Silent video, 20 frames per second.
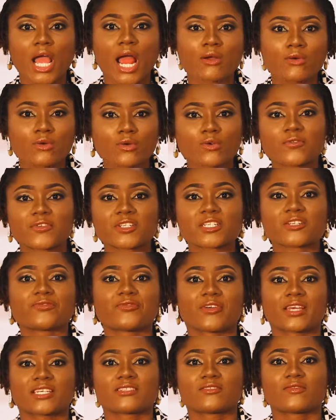Argungu Fishing
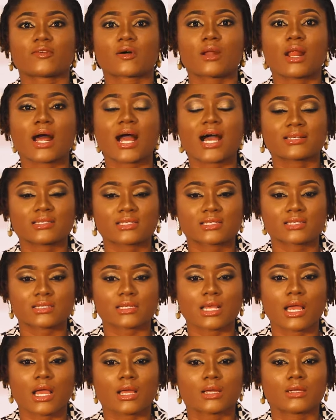Festival
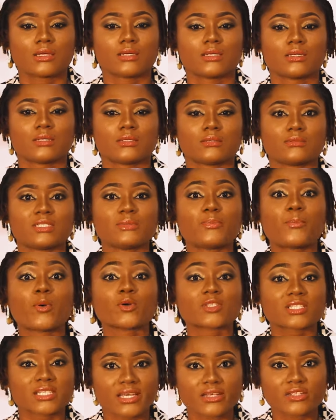has the
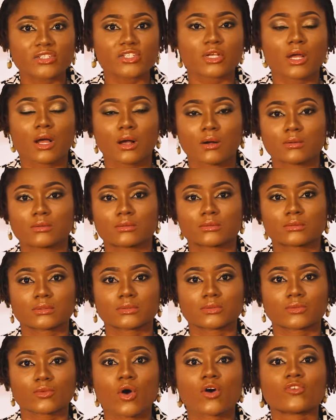potential
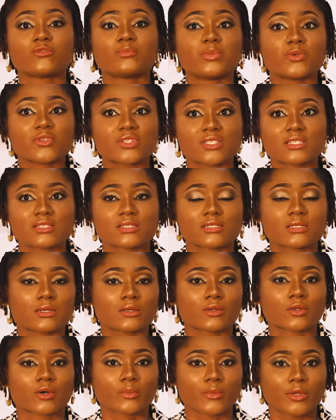of boosting the
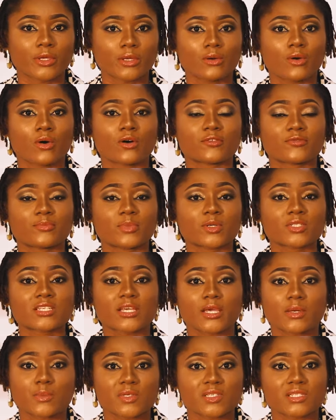economy of both
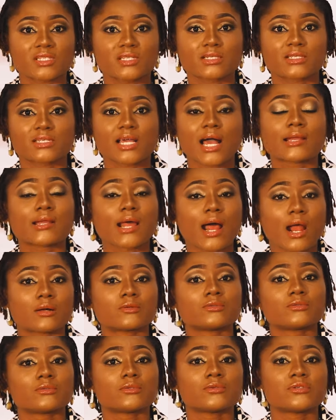Kebbi State and
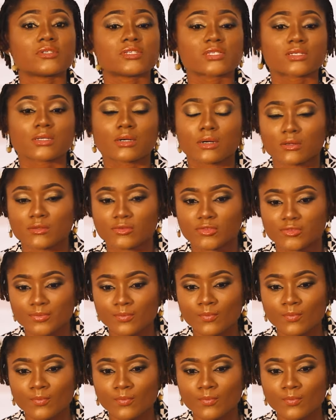Argungu itself.